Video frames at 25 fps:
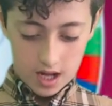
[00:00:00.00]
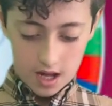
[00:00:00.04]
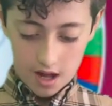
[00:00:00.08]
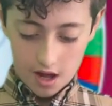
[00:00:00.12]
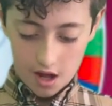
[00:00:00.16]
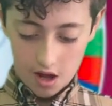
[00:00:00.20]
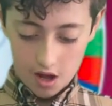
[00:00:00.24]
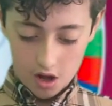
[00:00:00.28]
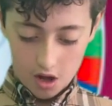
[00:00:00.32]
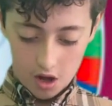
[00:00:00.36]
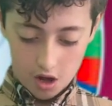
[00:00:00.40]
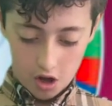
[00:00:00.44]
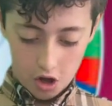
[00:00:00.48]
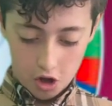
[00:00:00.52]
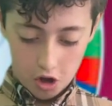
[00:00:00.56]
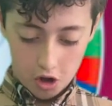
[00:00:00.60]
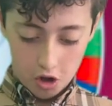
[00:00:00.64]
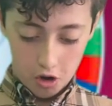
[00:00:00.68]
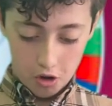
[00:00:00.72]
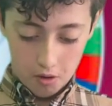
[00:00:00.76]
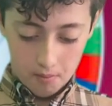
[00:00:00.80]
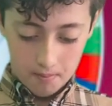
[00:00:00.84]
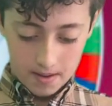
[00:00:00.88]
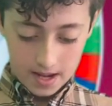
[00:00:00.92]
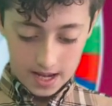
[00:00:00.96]

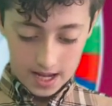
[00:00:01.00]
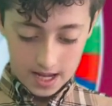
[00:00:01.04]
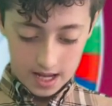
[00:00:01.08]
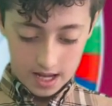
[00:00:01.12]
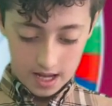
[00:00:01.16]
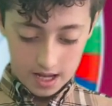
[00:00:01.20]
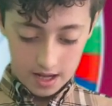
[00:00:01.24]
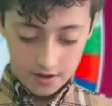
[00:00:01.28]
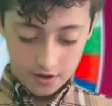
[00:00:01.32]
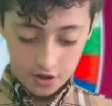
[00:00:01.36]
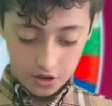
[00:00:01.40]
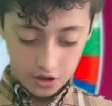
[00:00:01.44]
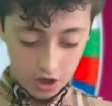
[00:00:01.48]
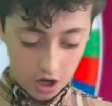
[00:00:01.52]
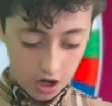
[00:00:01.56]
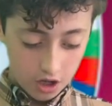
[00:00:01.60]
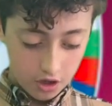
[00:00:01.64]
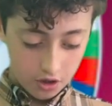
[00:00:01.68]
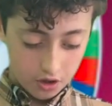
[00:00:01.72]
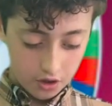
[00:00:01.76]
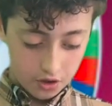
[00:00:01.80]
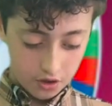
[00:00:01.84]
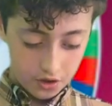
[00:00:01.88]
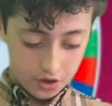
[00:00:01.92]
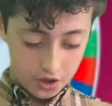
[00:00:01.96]
um,
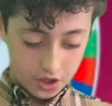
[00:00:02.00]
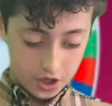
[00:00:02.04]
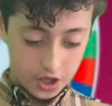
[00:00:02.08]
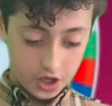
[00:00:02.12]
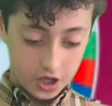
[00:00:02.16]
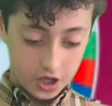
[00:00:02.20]
Scotland,